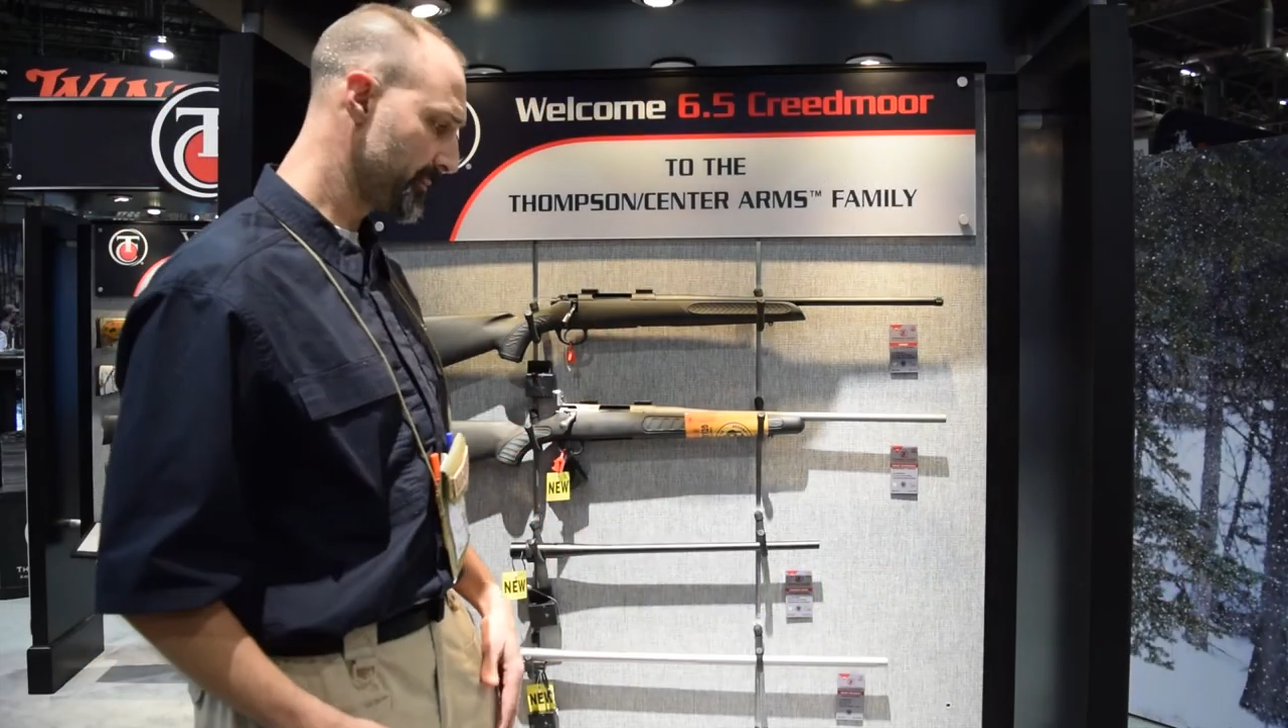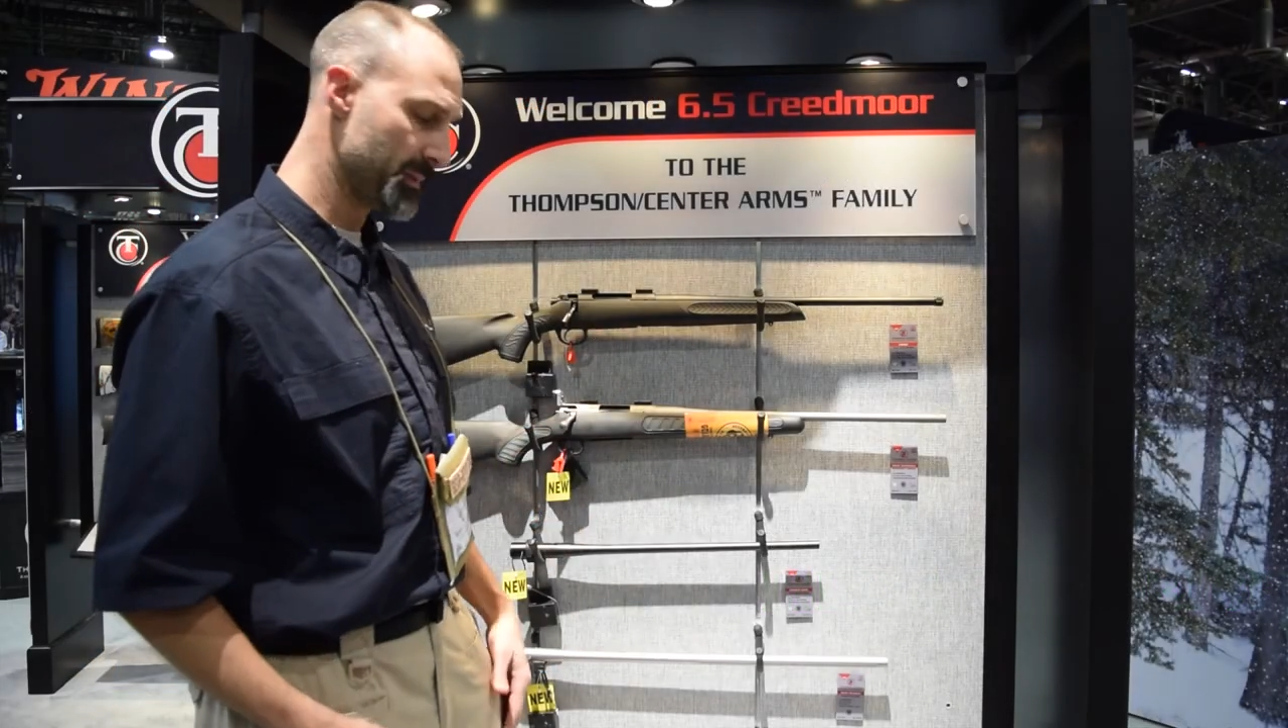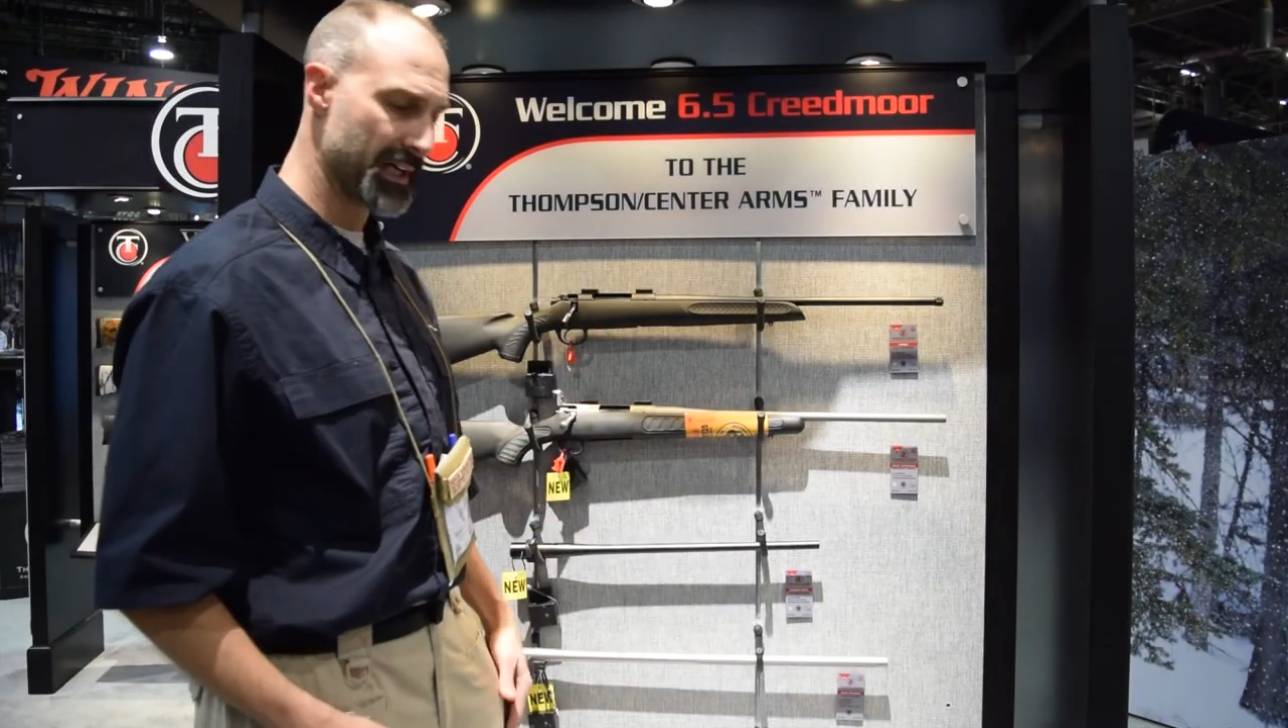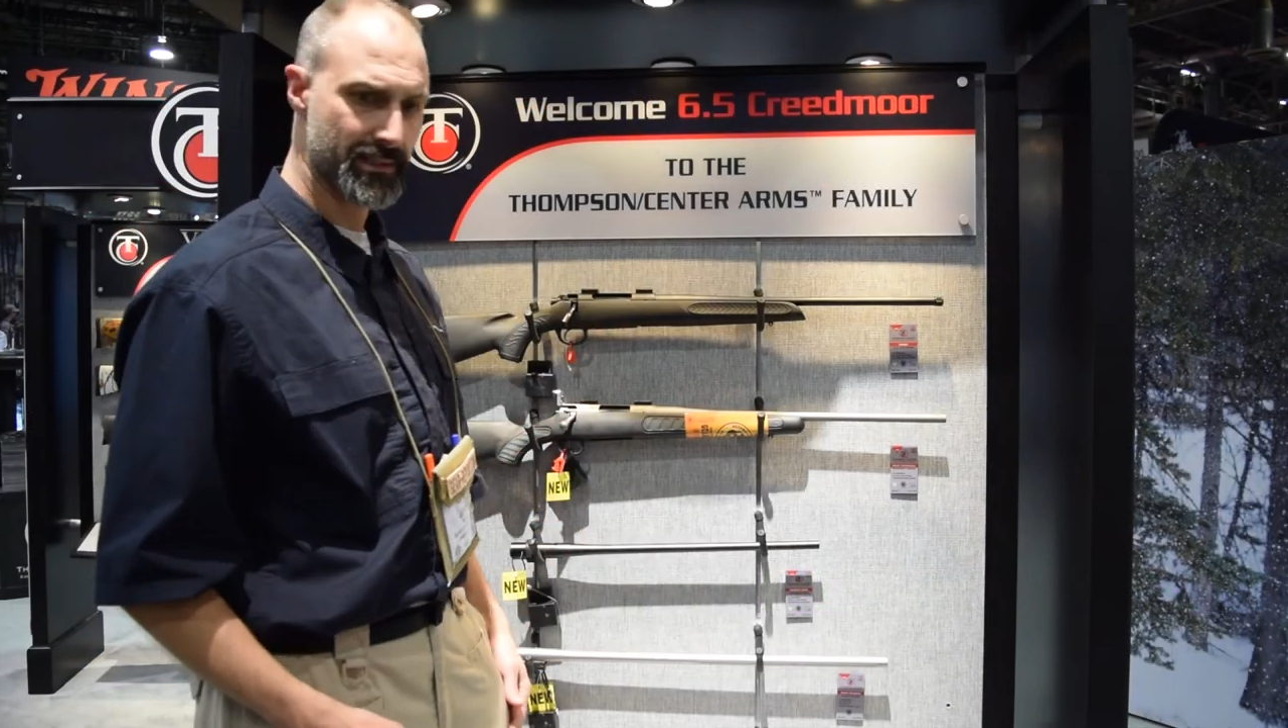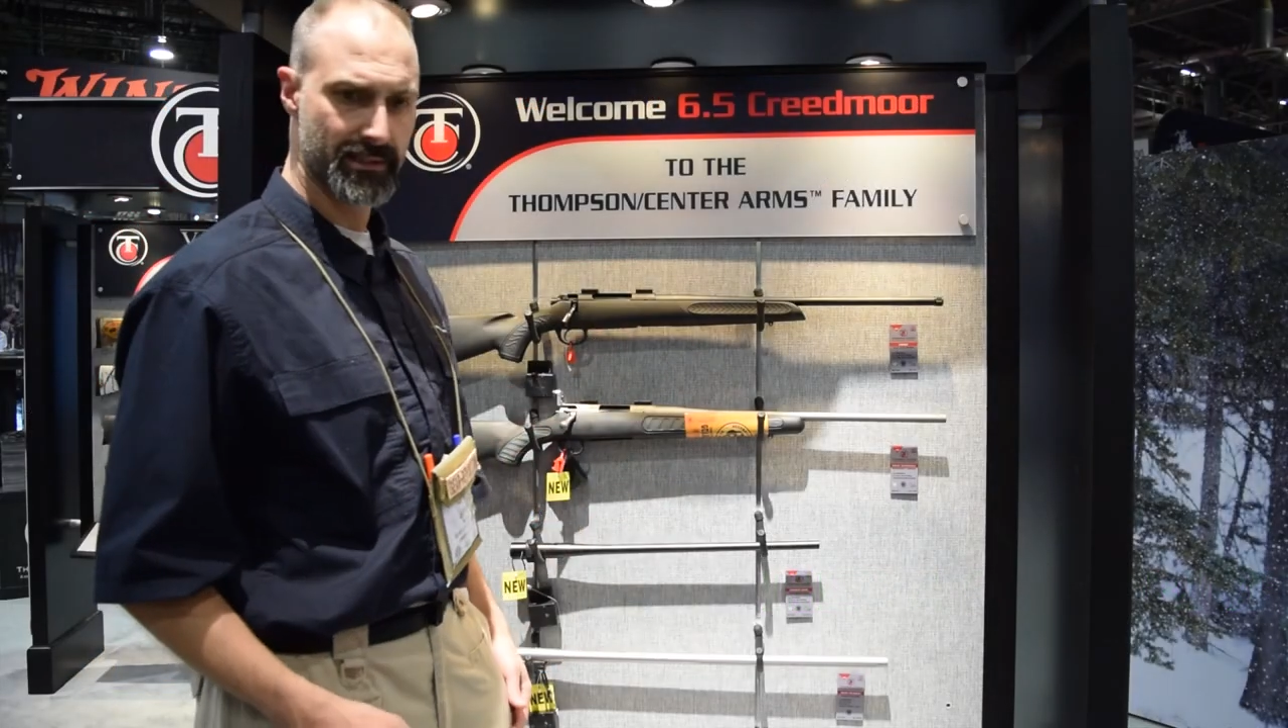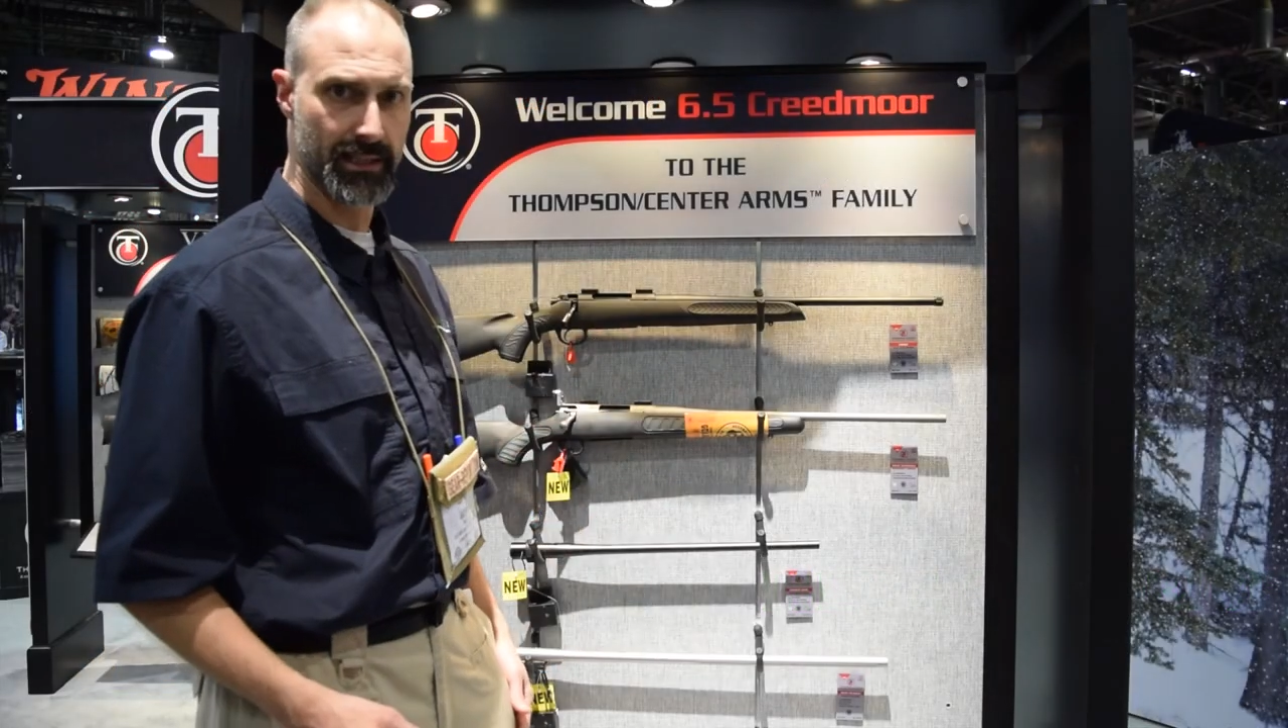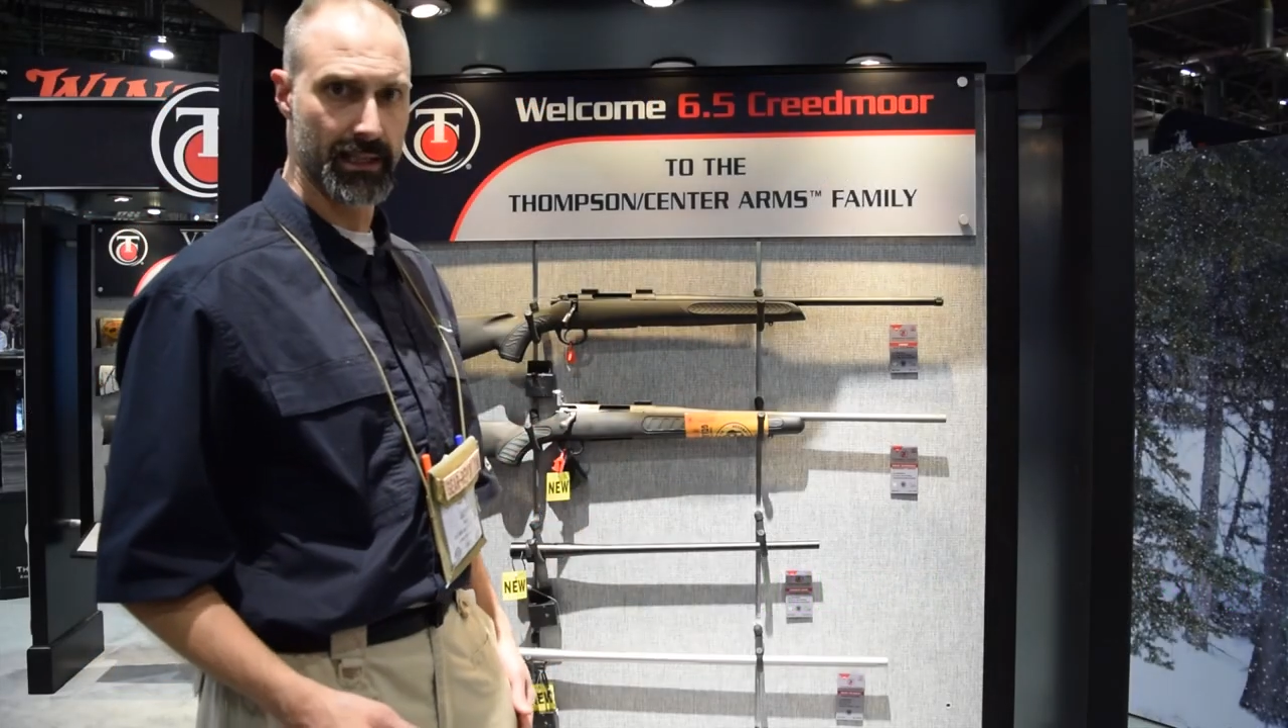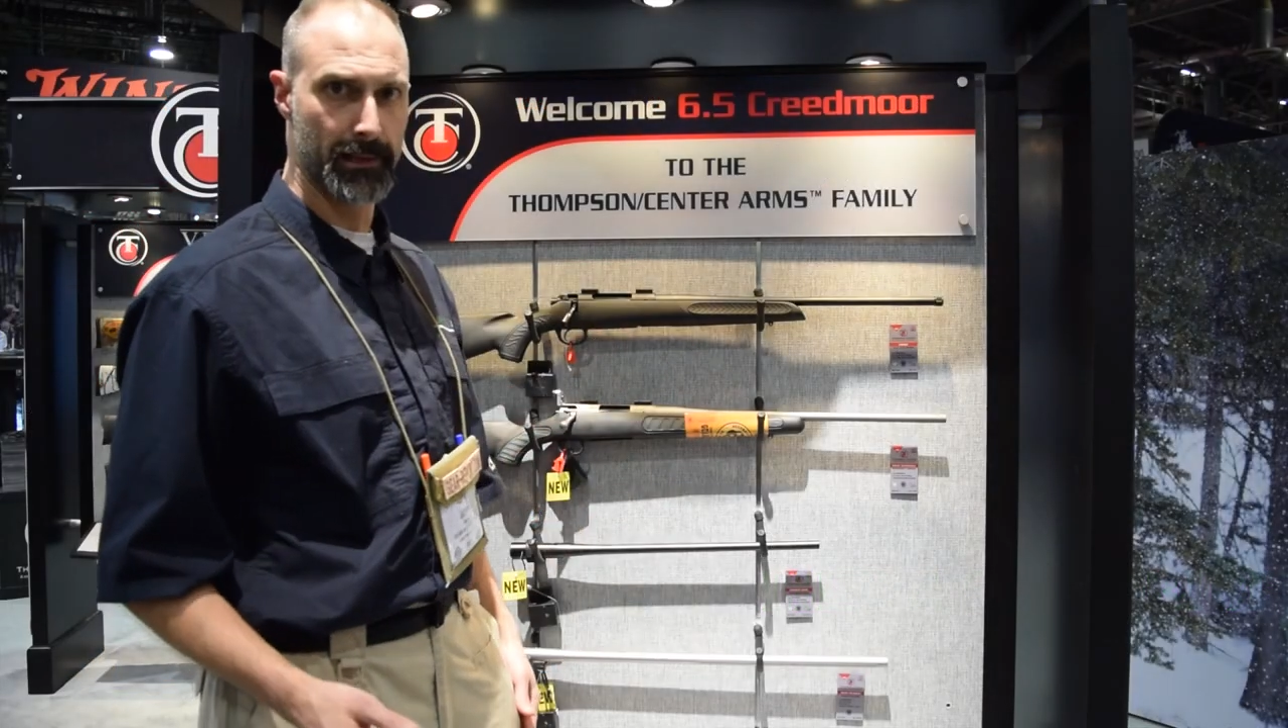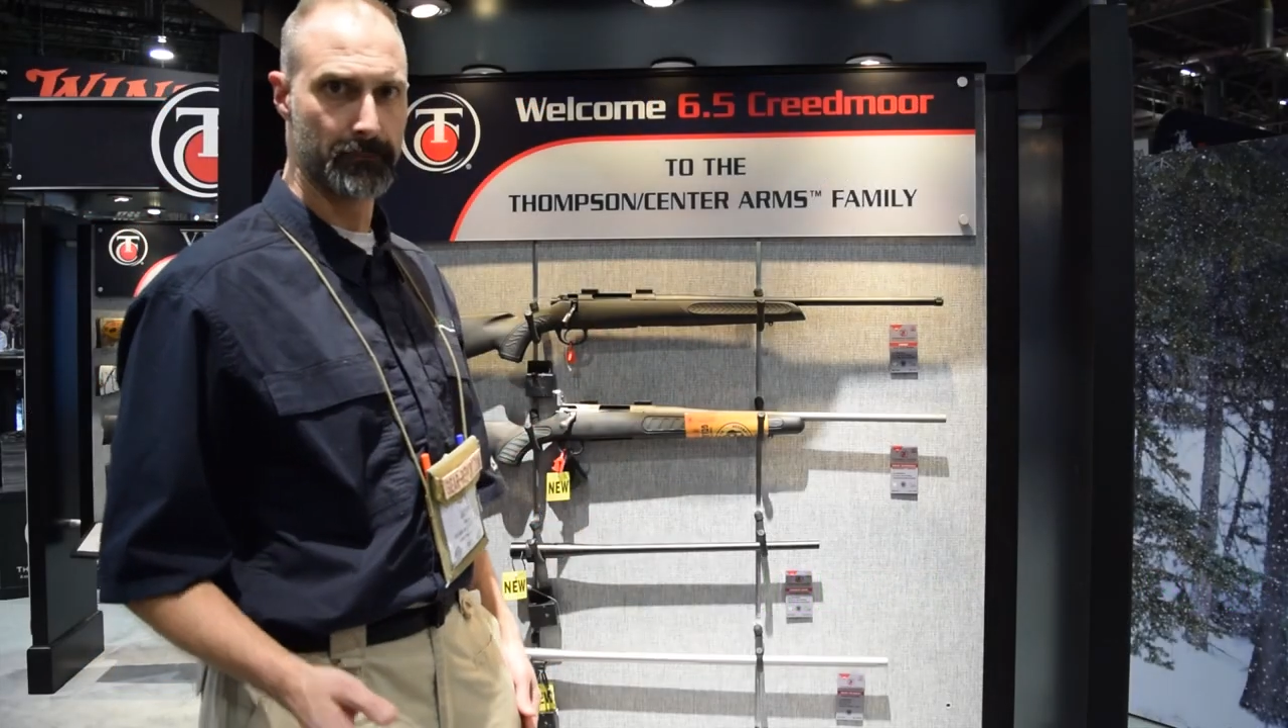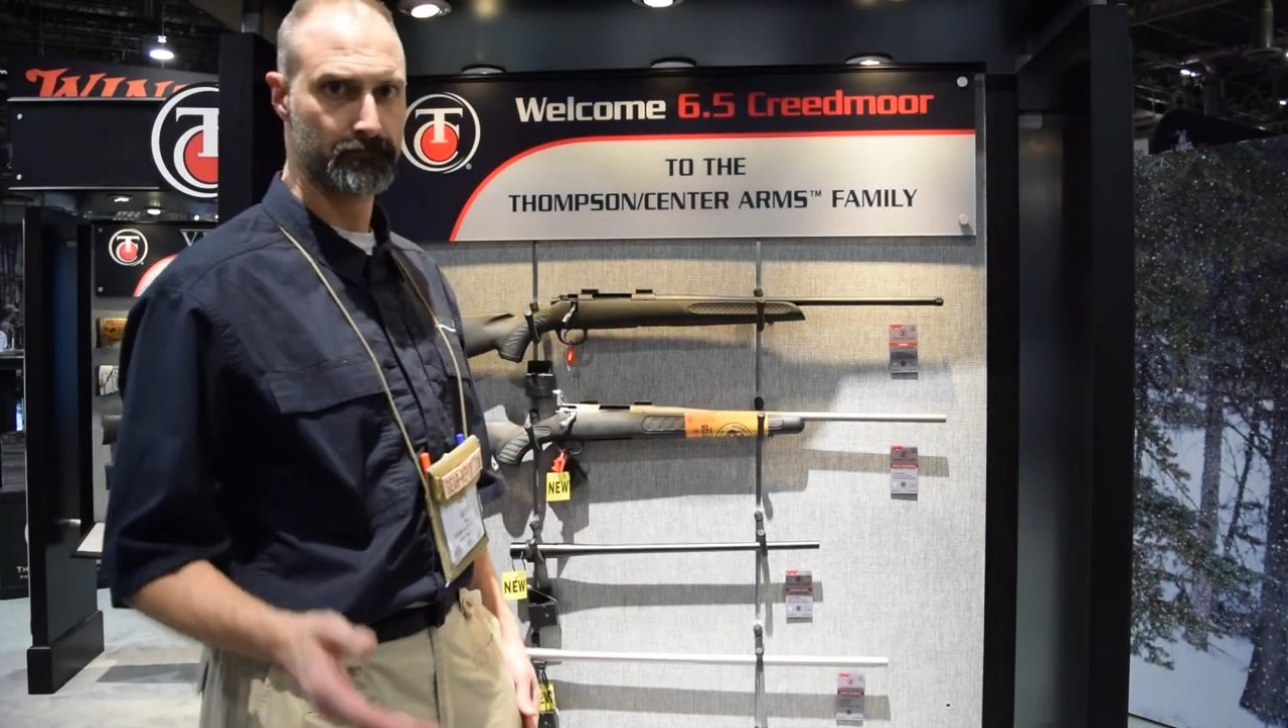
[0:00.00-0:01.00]
but
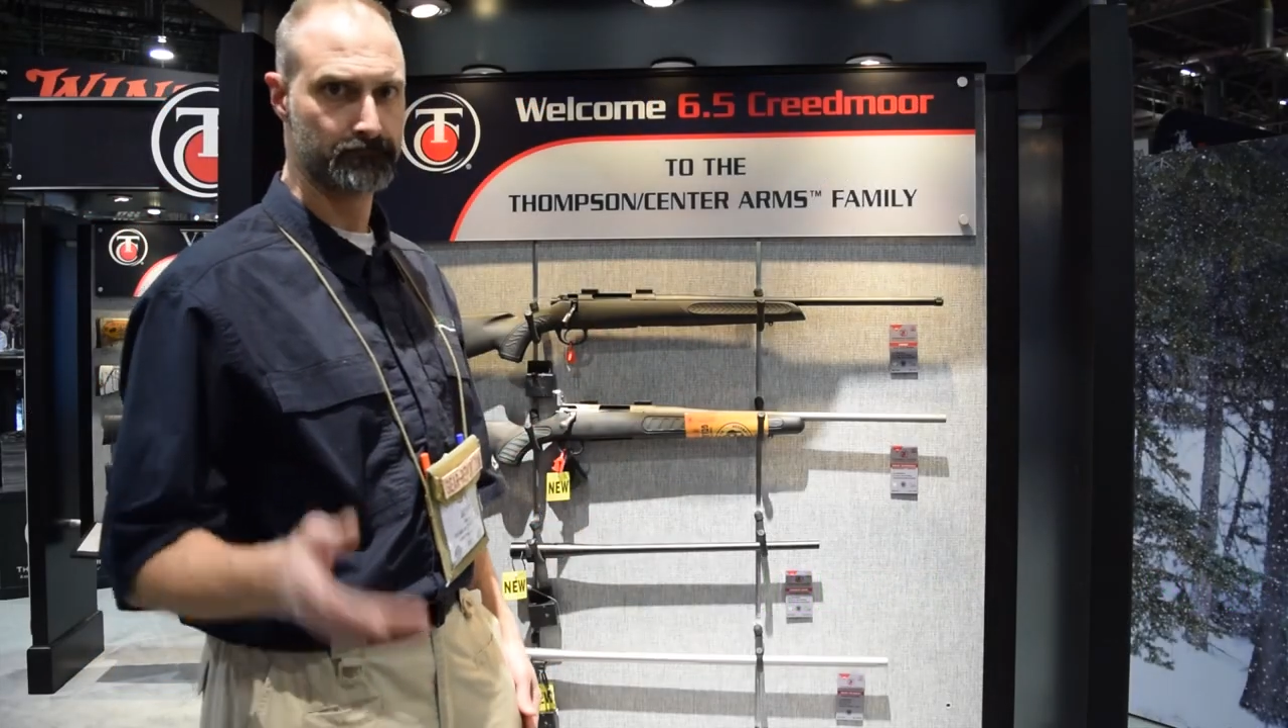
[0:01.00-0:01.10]
um,